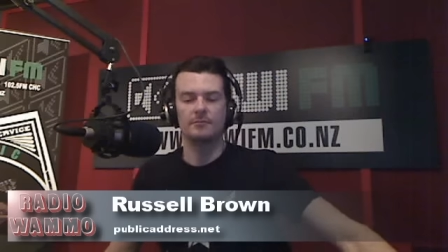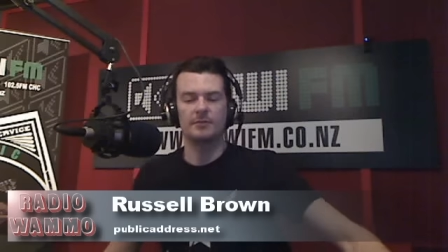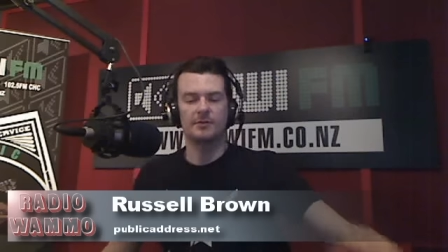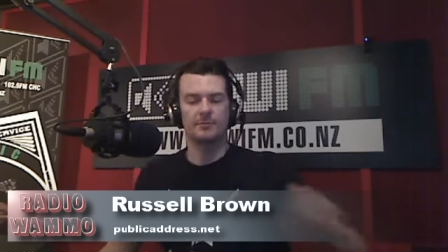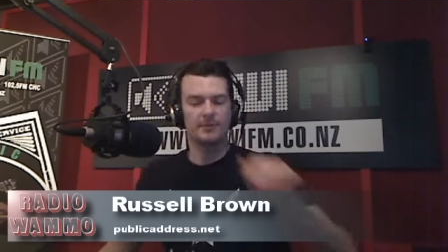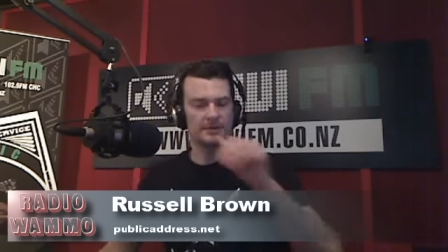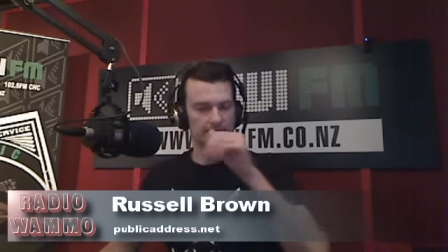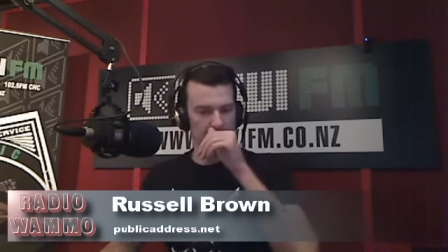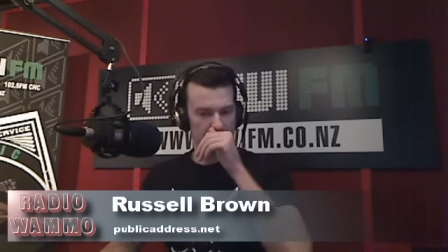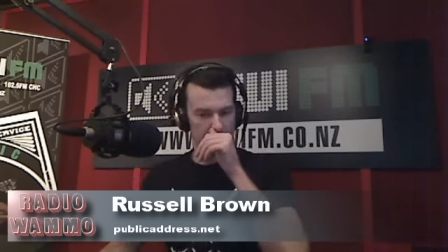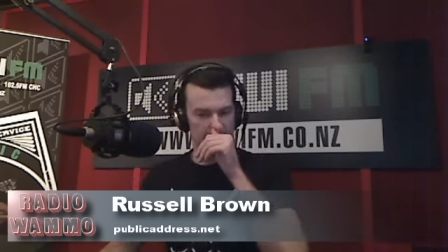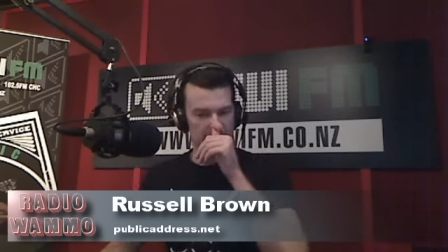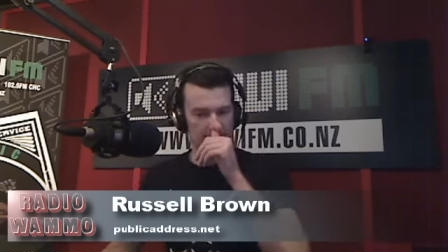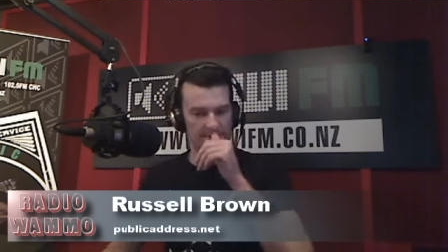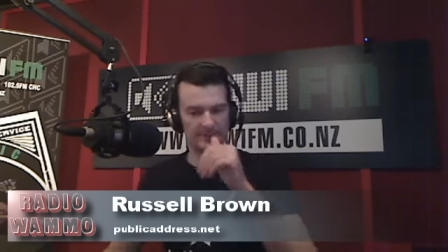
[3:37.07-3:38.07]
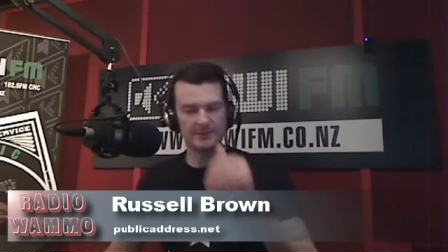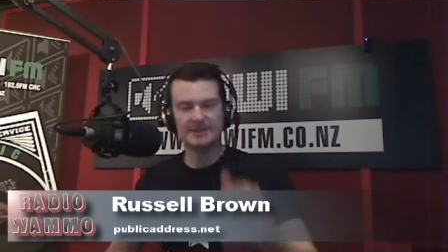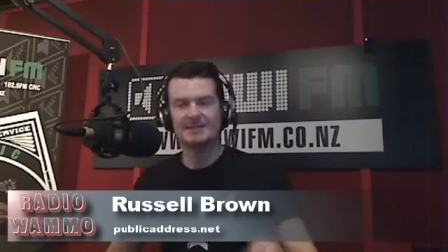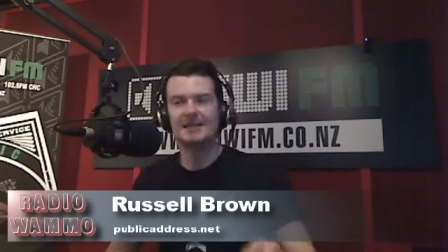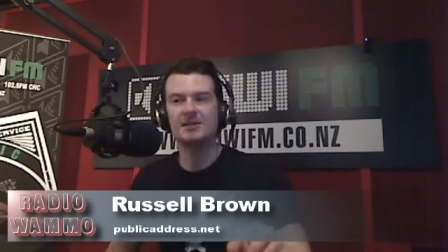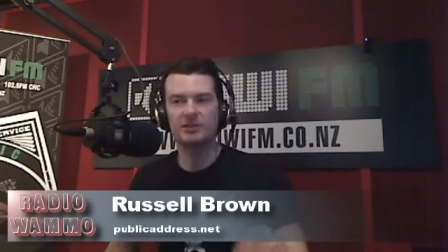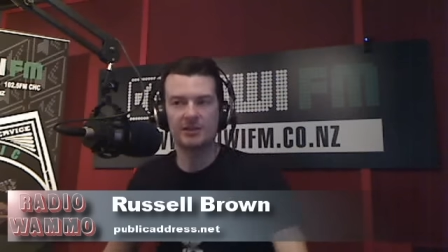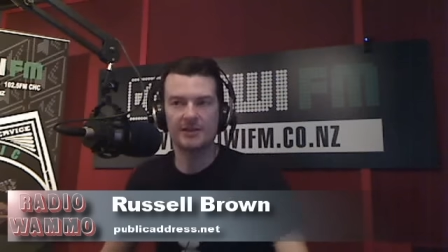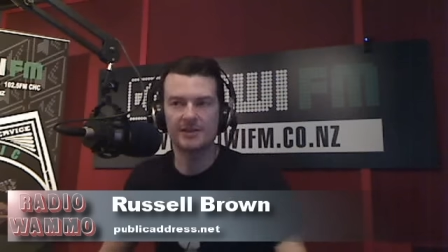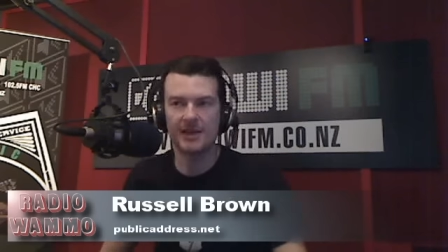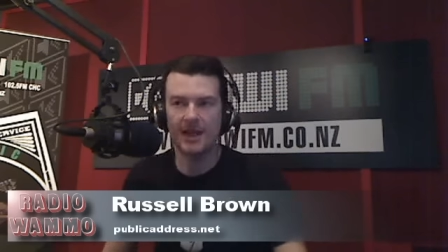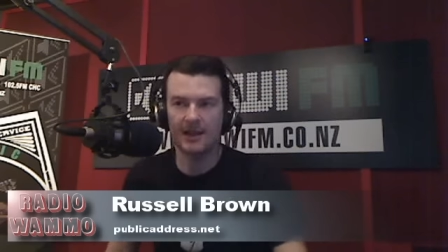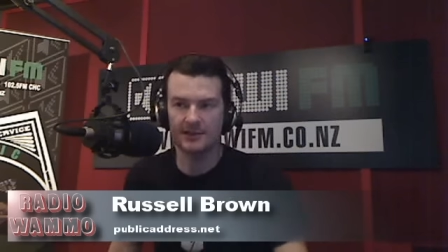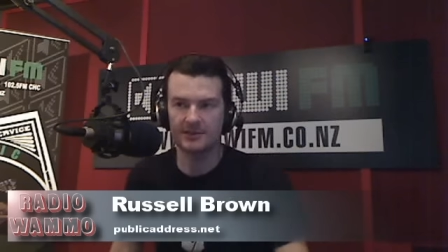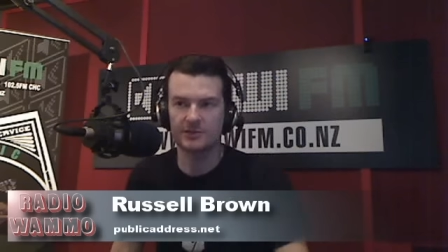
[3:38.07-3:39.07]
But essentially
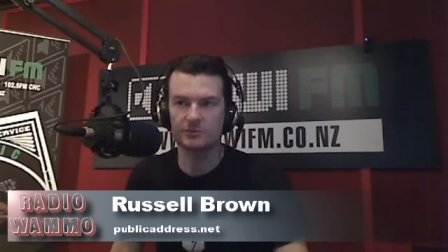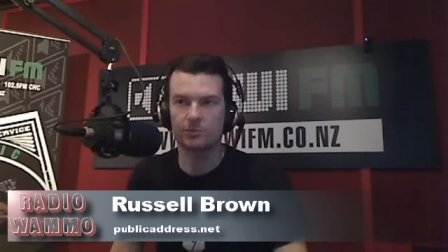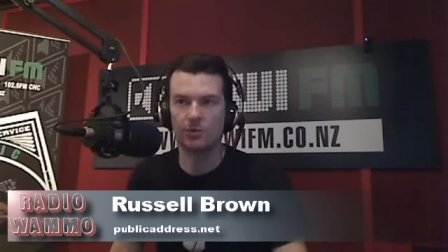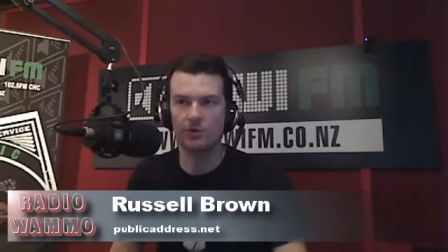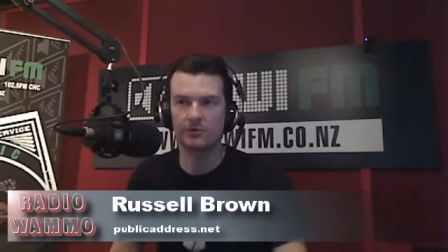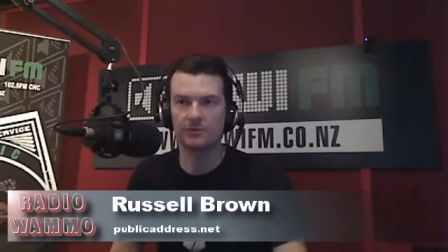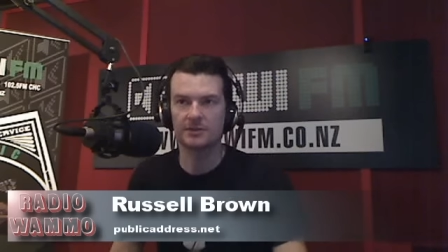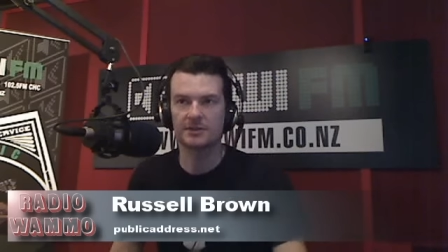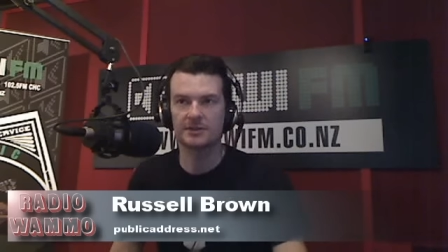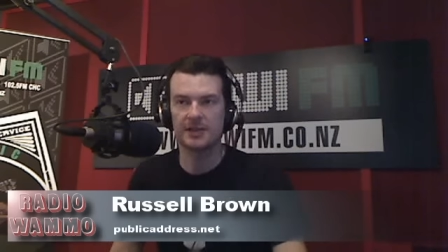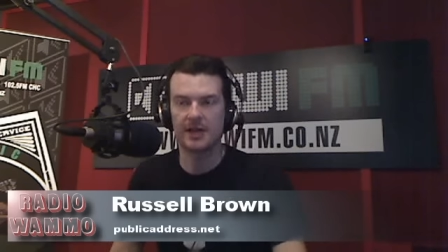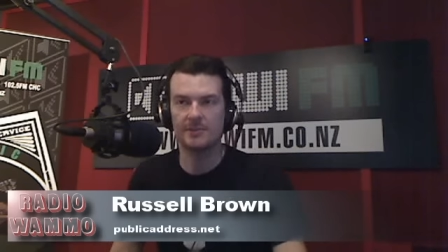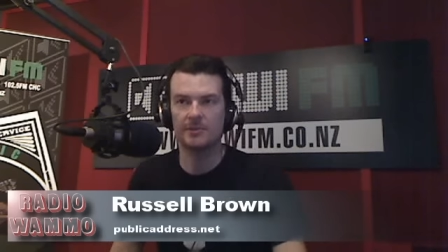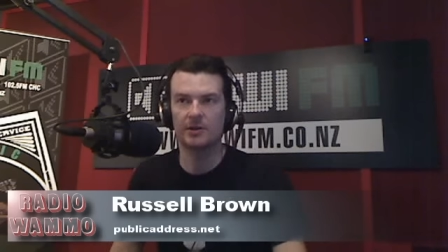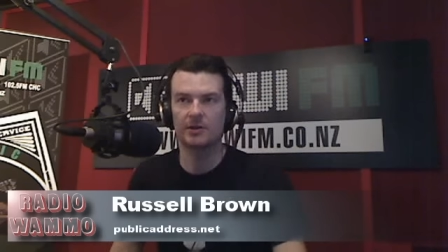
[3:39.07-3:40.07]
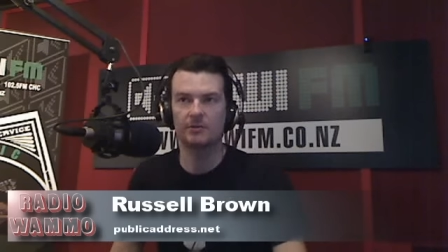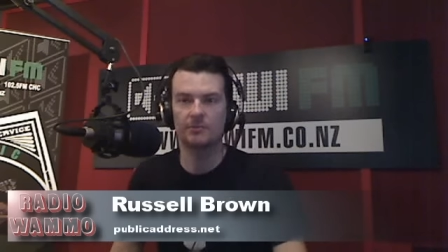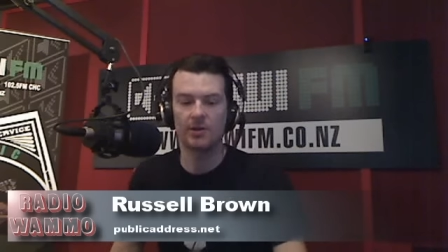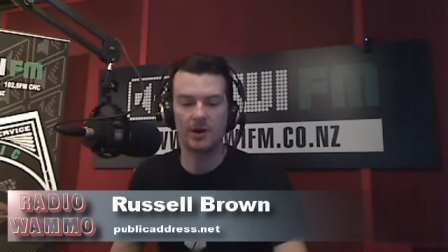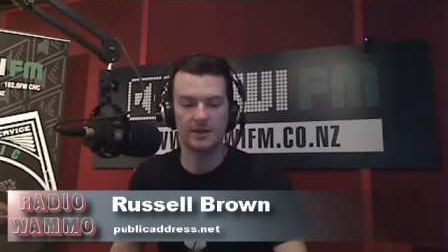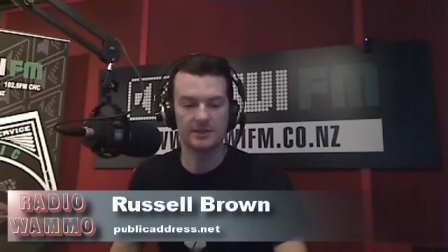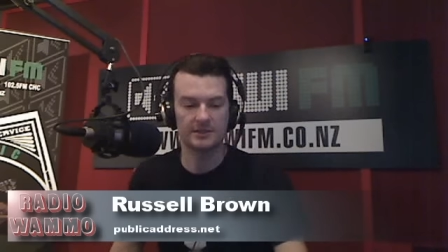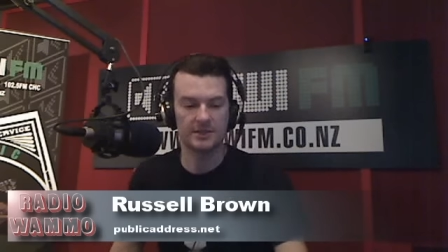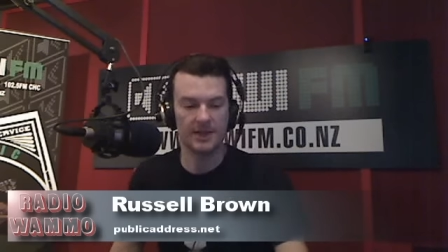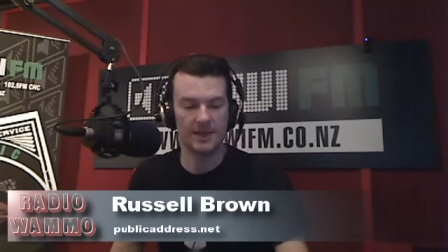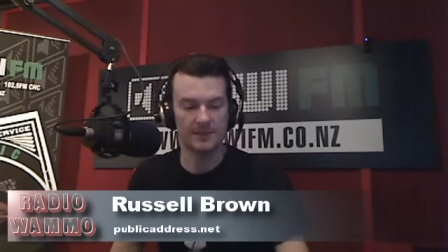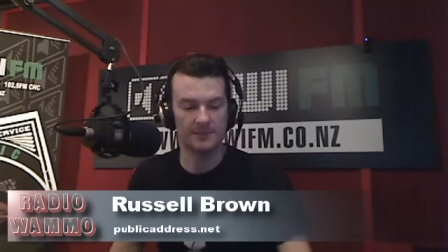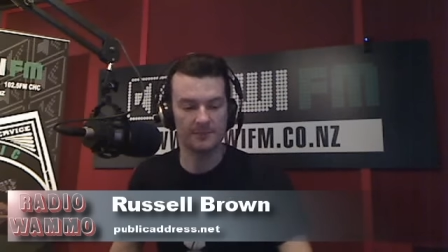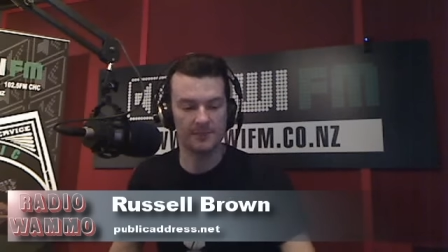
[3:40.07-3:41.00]
the actors want the same kind of rights that